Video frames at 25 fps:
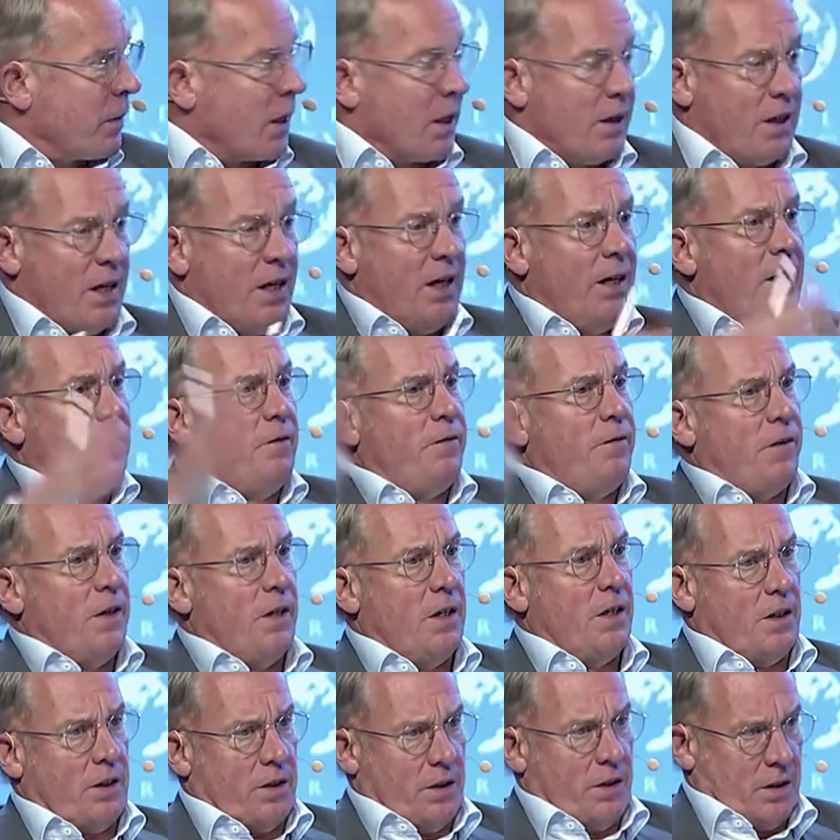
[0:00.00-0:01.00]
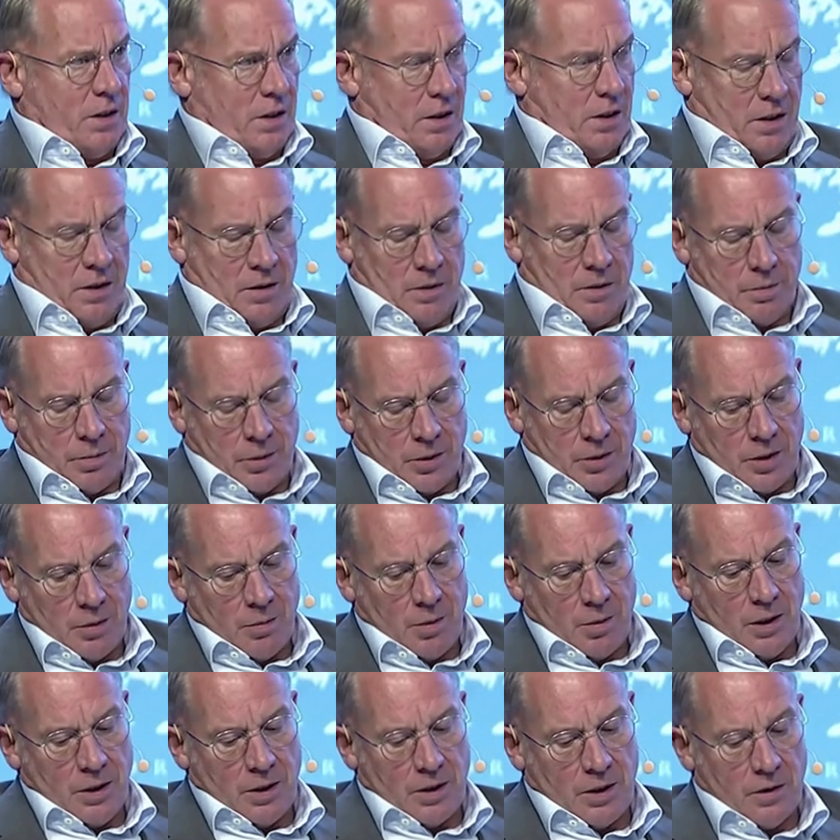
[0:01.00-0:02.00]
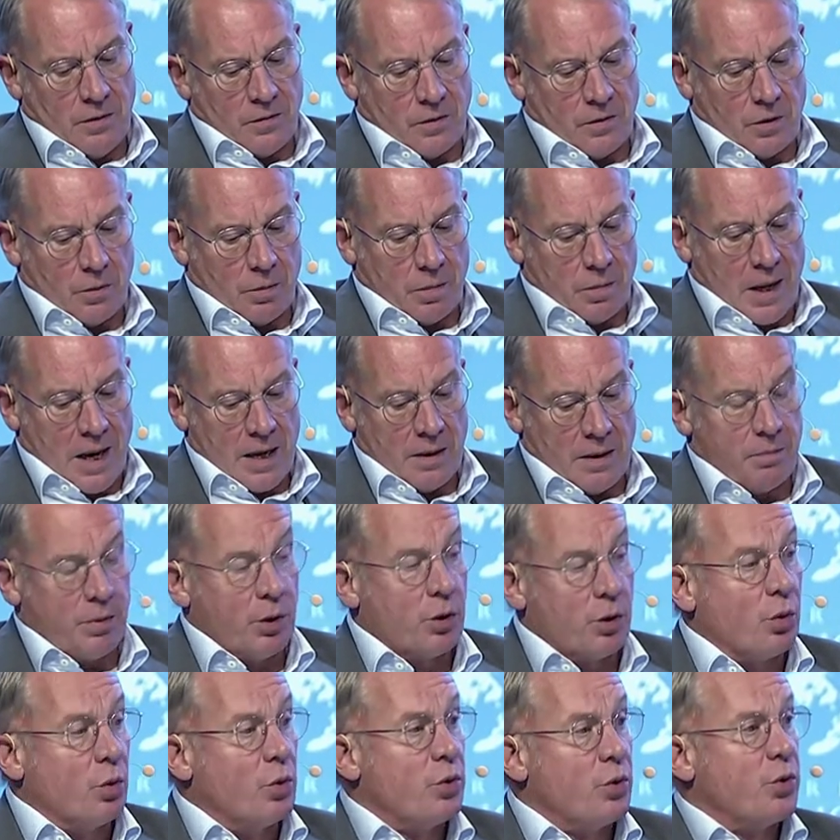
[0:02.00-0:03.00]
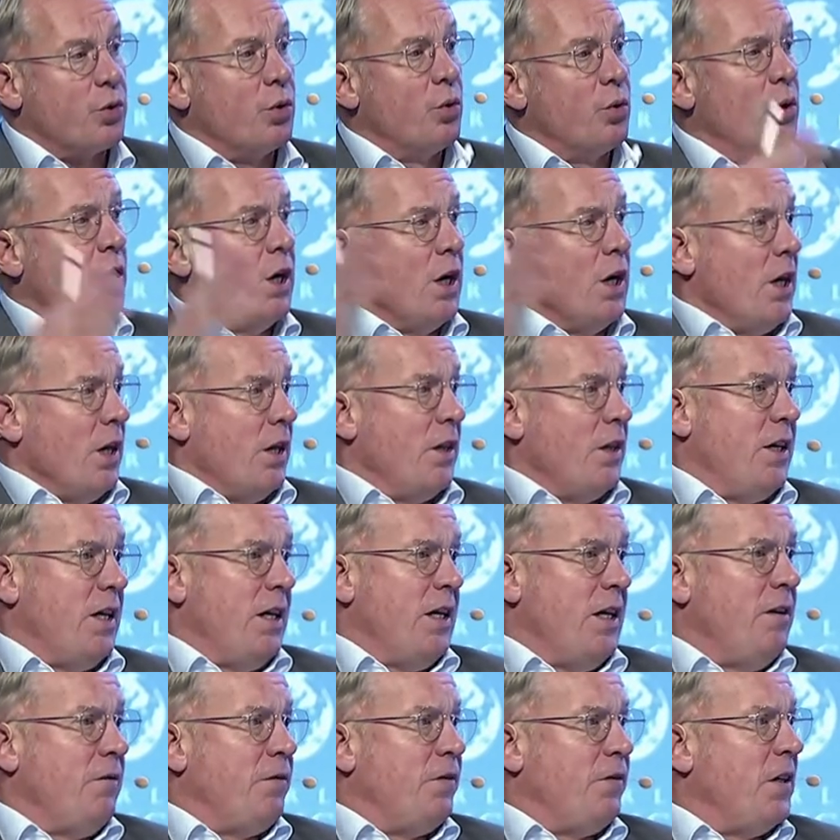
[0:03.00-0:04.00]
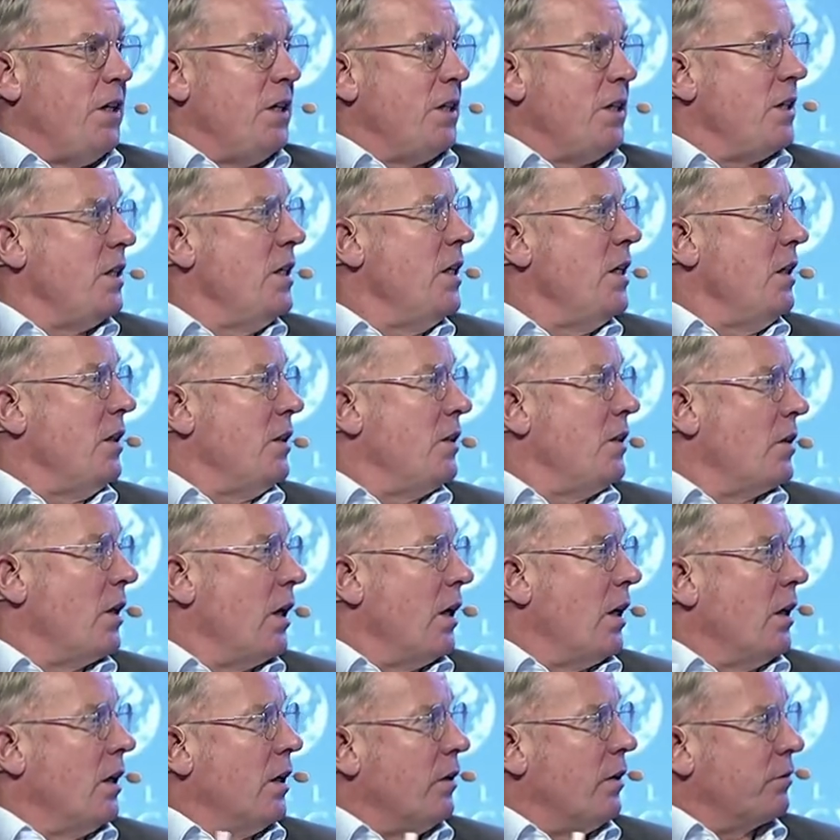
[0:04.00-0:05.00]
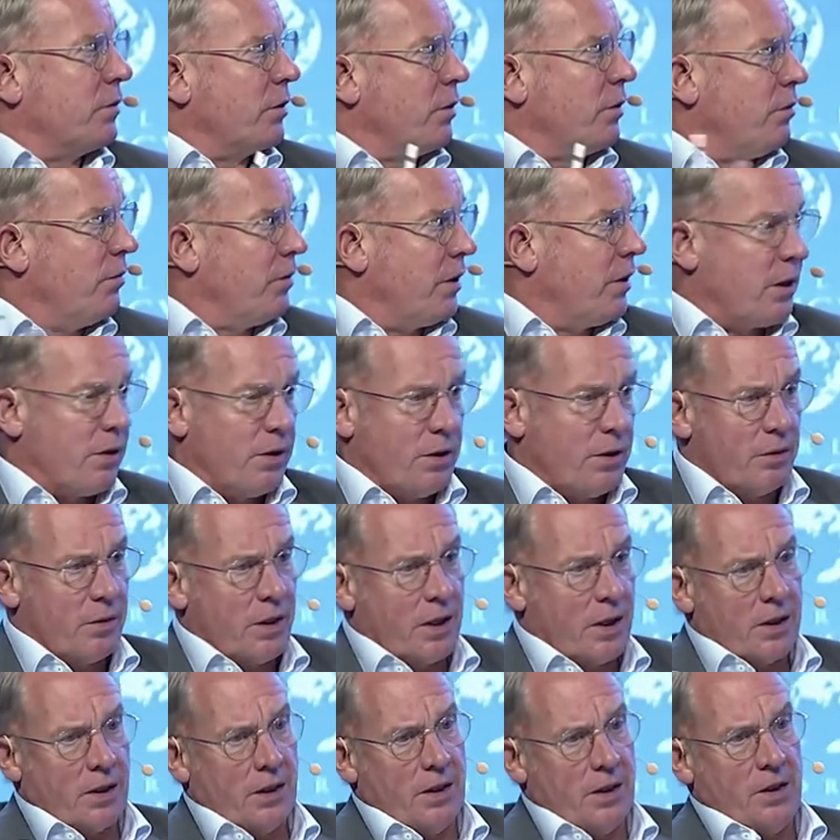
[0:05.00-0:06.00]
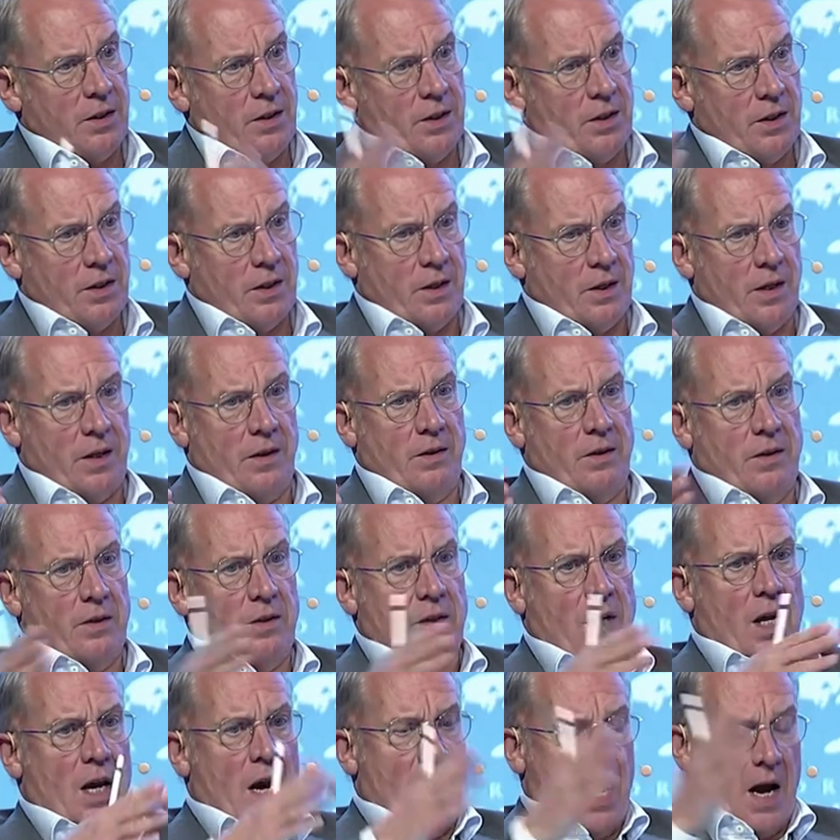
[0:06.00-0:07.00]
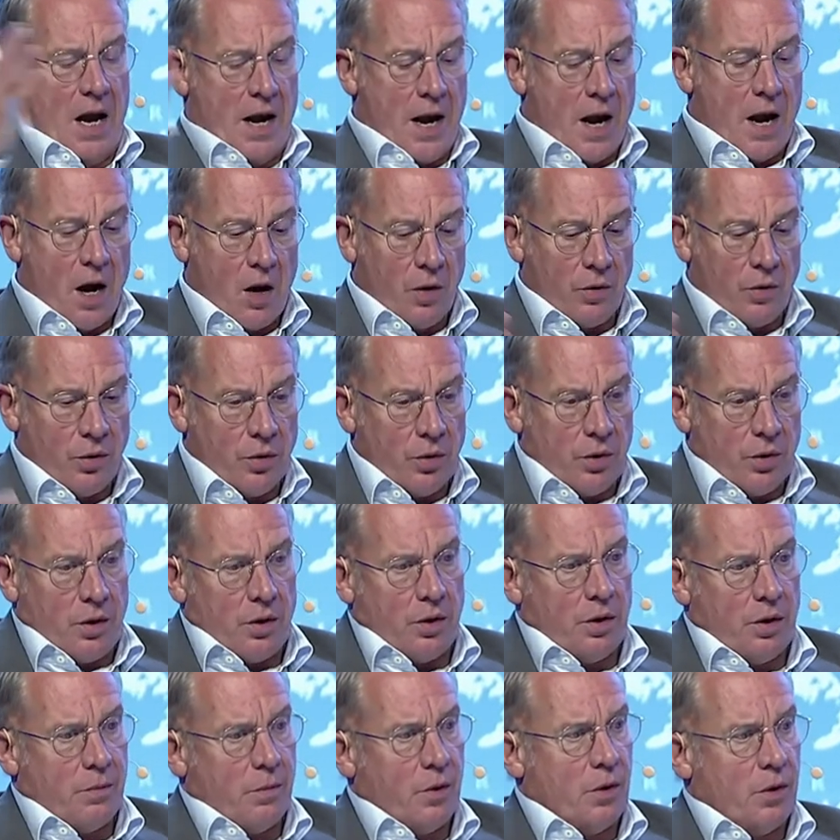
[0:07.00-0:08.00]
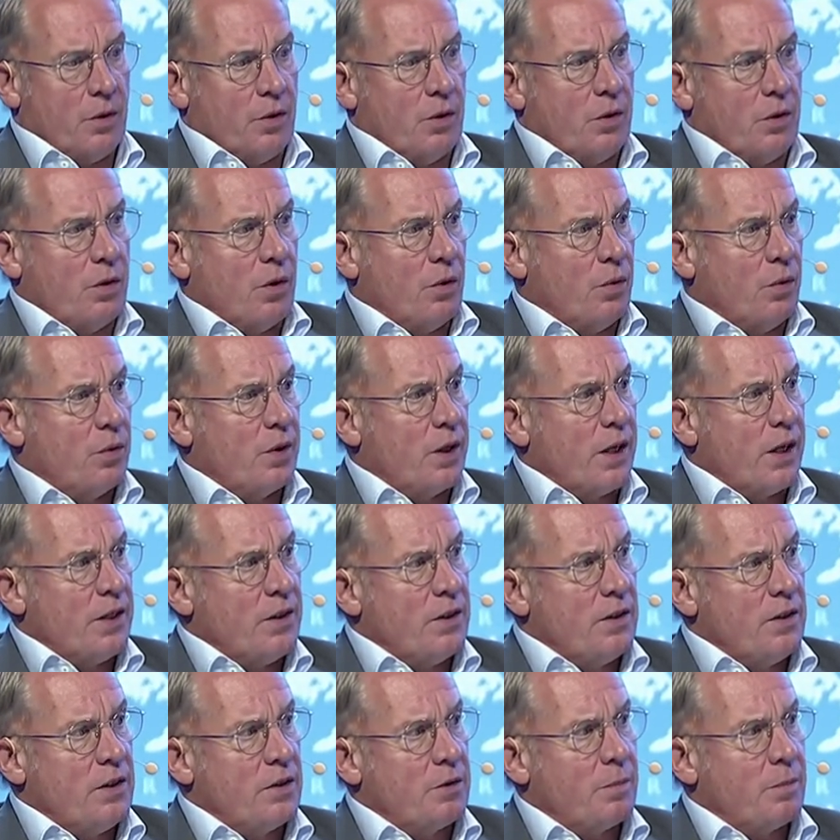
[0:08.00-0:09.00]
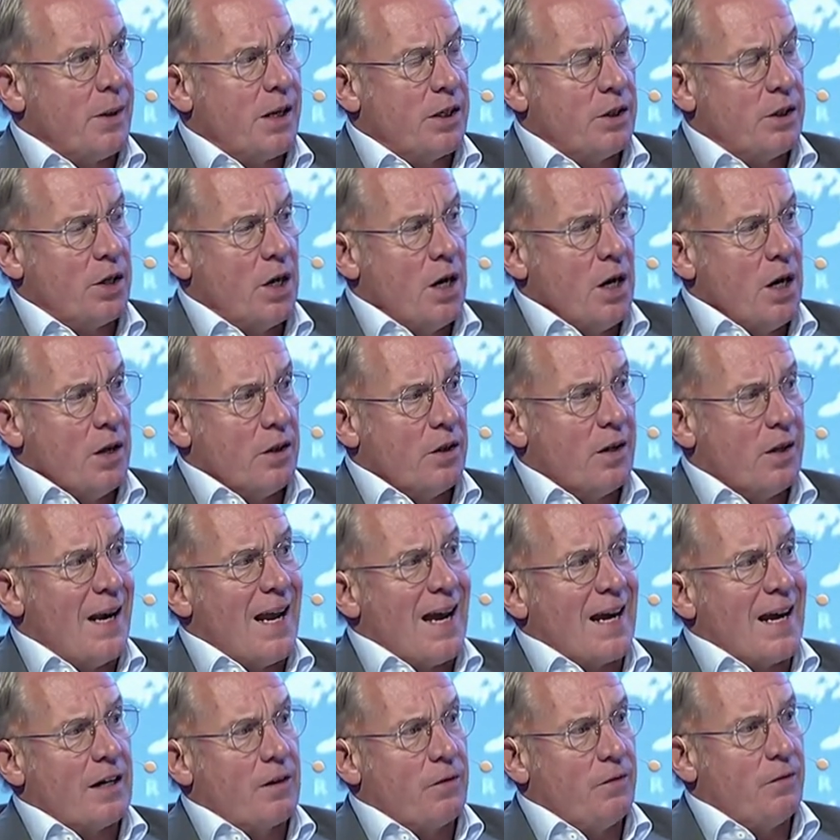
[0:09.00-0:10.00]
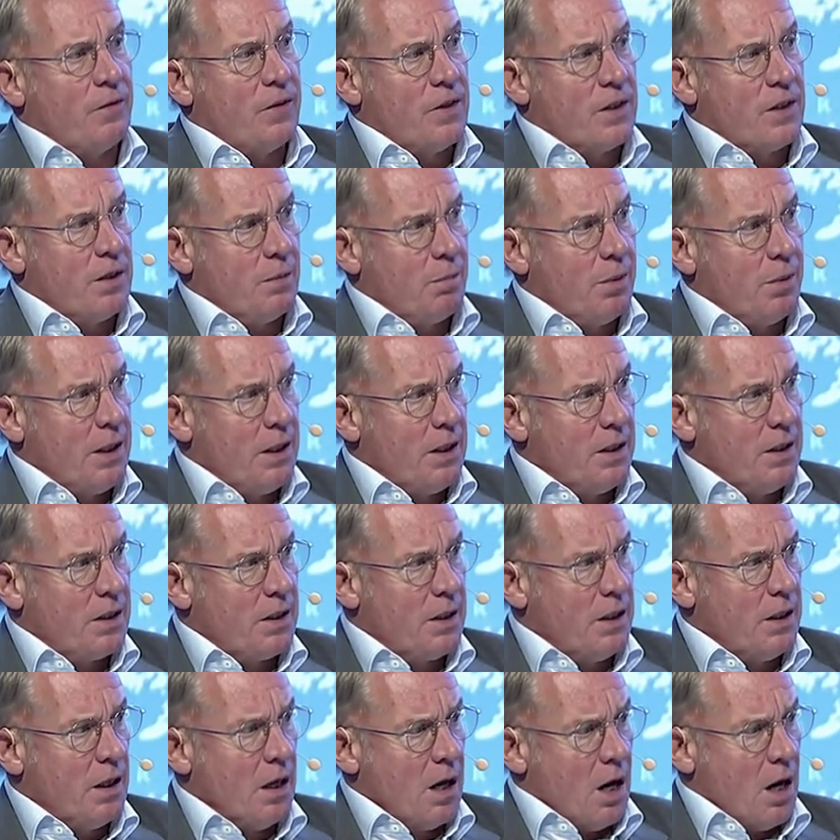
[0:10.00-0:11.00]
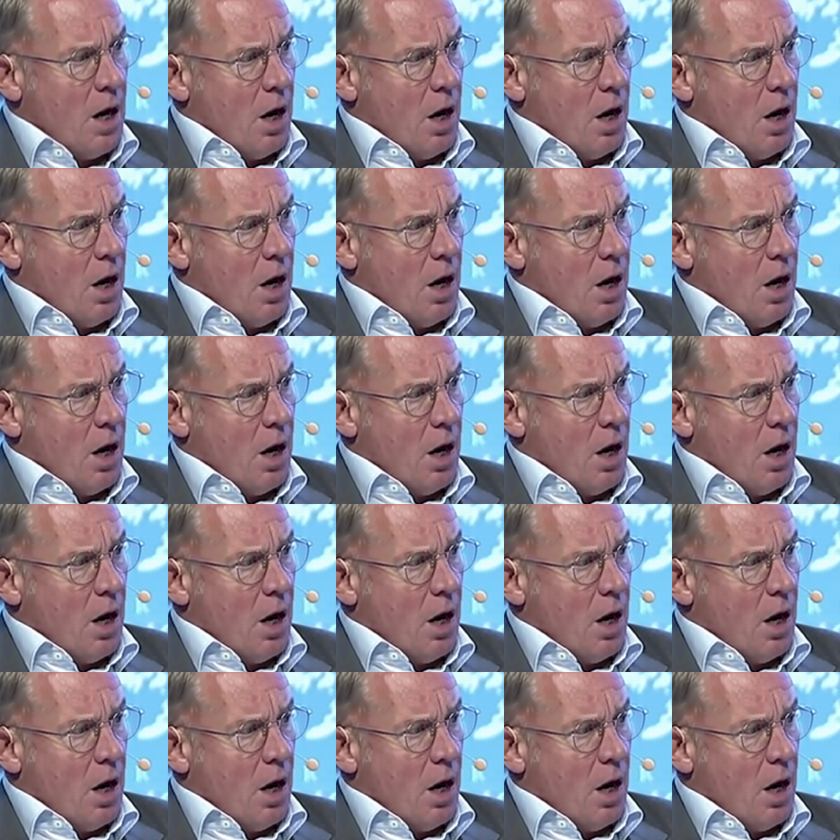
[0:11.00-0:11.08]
the infinite uh, possibility of supply, but also the infinite needs uh, from very rare disease and others, and how you're going to uh, organize this match, the lack of visibility